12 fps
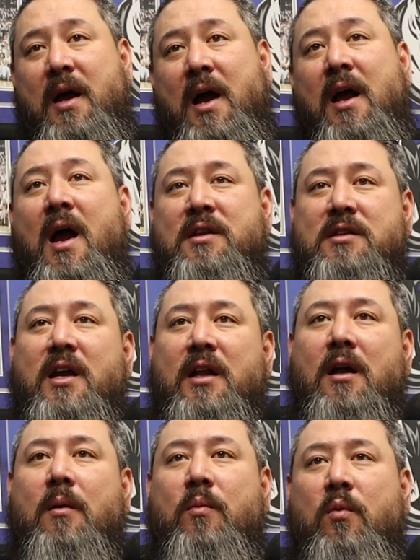I
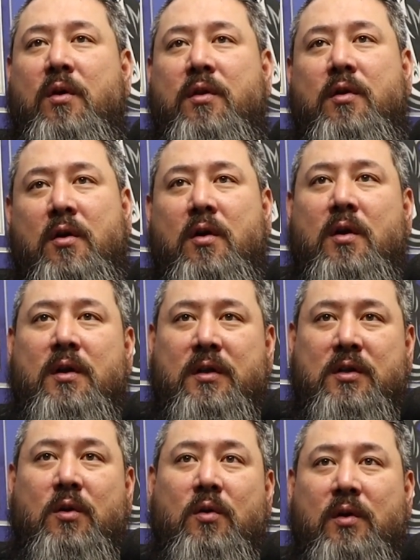stayed up with her
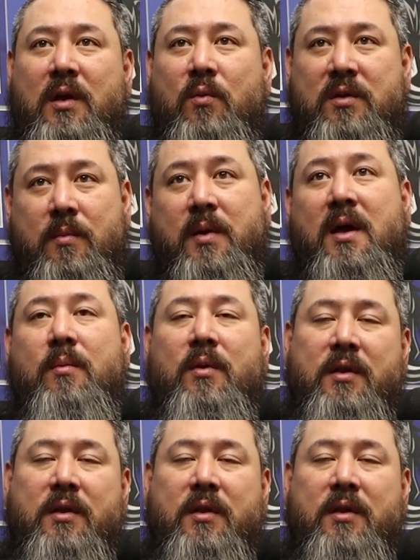until he went to bed,